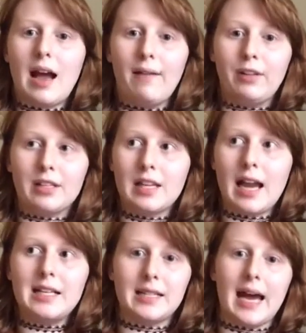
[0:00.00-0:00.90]
obviously
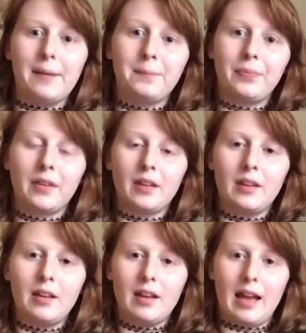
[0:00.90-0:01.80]
I did that.
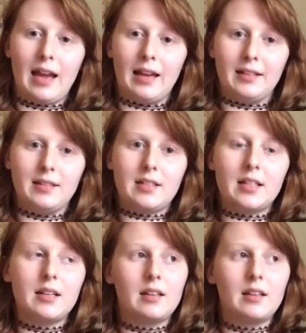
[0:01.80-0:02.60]
And